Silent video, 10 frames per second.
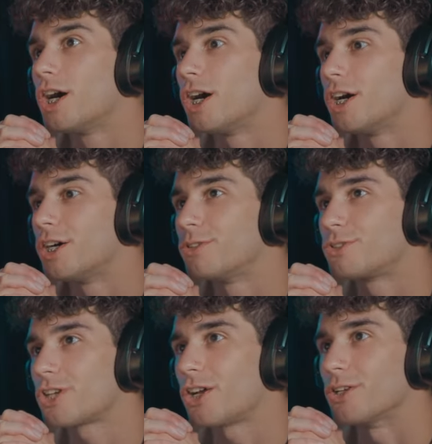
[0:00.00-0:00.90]
Who shot
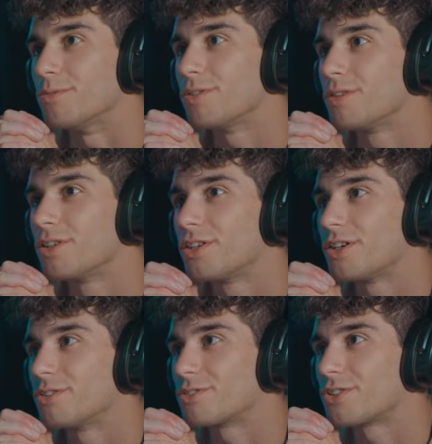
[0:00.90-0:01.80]
him?
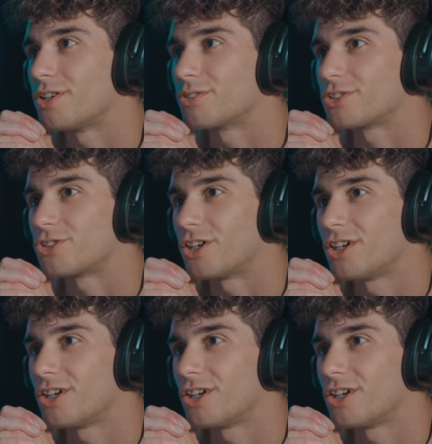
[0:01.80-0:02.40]
Was it Jon?